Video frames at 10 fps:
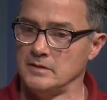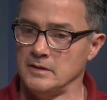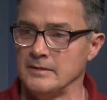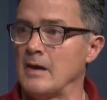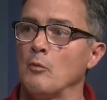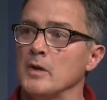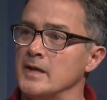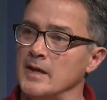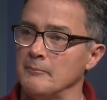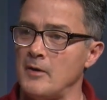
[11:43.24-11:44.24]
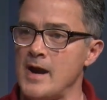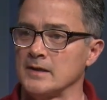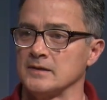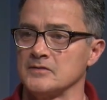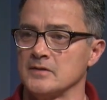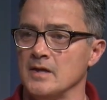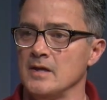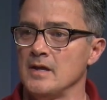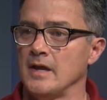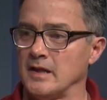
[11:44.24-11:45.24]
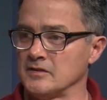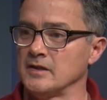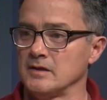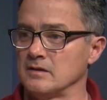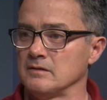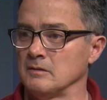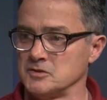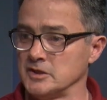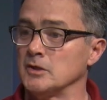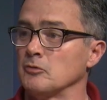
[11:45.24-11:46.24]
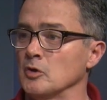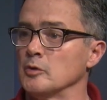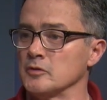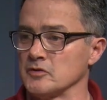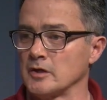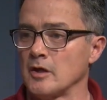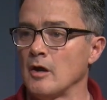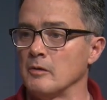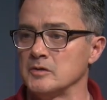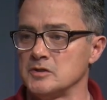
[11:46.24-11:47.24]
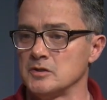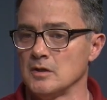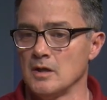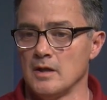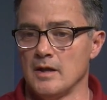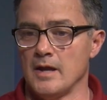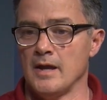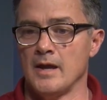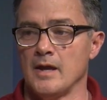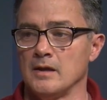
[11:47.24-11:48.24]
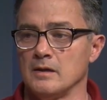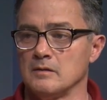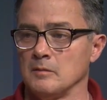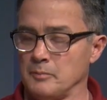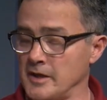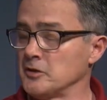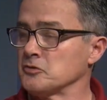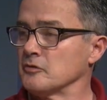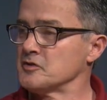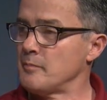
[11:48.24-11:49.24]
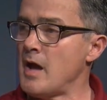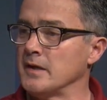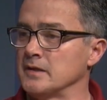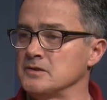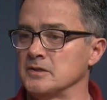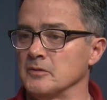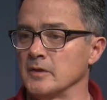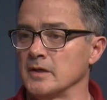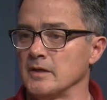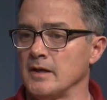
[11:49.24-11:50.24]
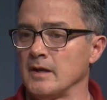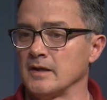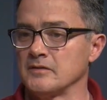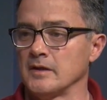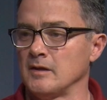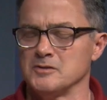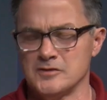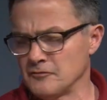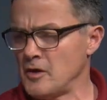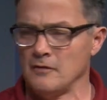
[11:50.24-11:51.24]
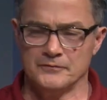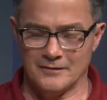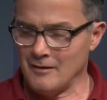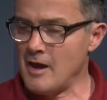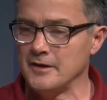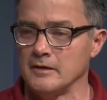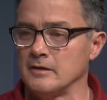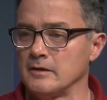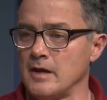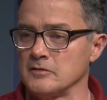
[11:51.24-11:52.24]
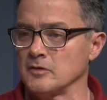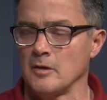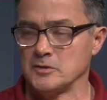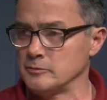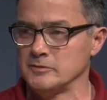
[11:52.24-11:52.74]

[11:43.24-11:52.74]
in that one day at practice. And I think, she grew as a coach, and the players responded to it. And I think, she's evolved a lot as a coach.